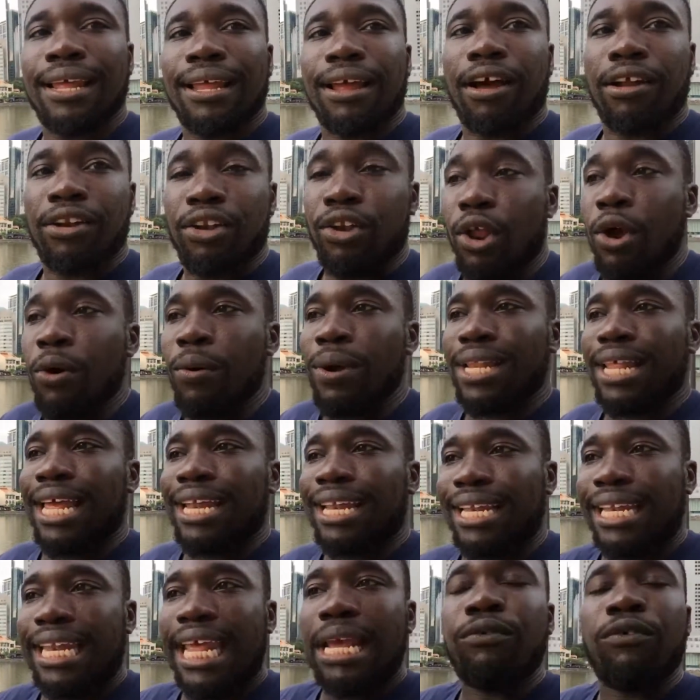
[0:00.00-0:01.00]
on knowing
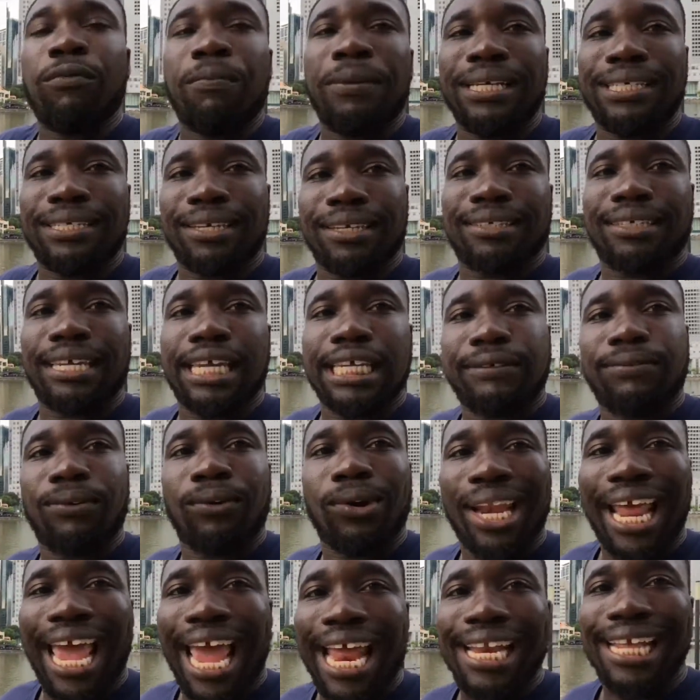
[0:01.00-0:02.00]
that they will be
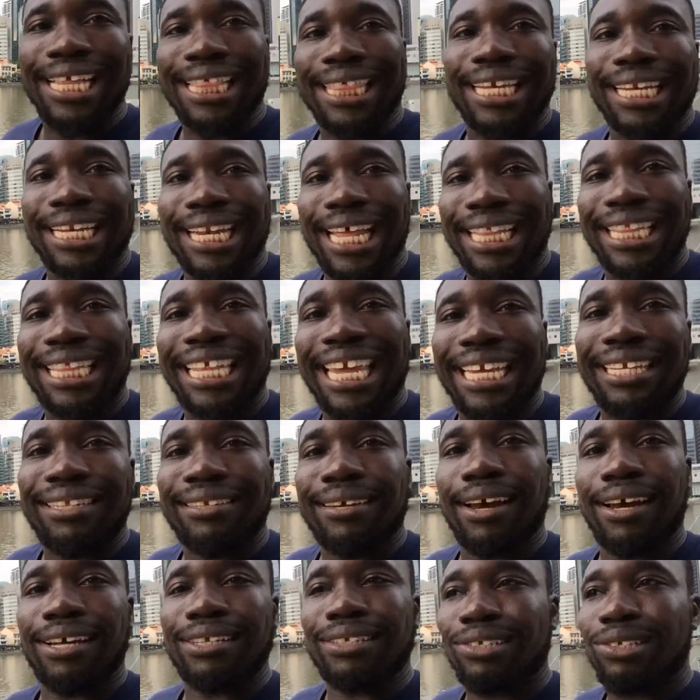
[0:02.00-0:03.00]
successful at anything that they
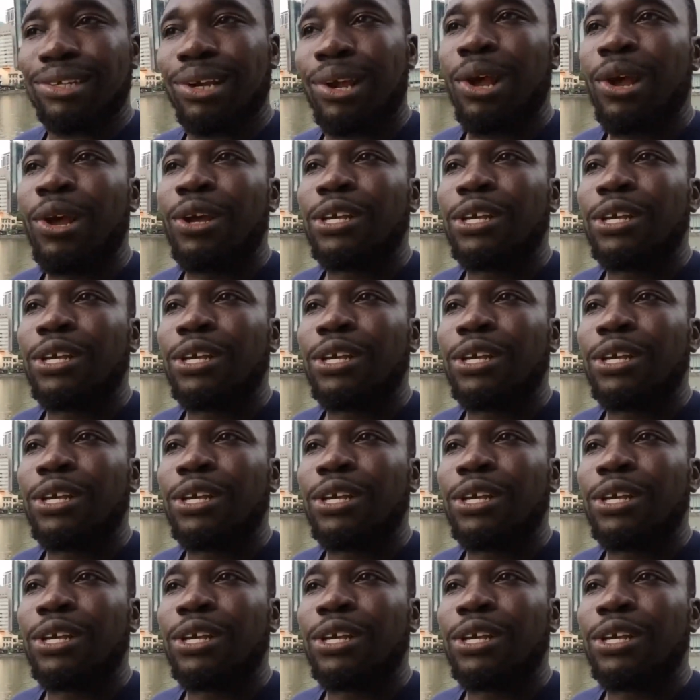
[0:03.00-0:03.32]
touch.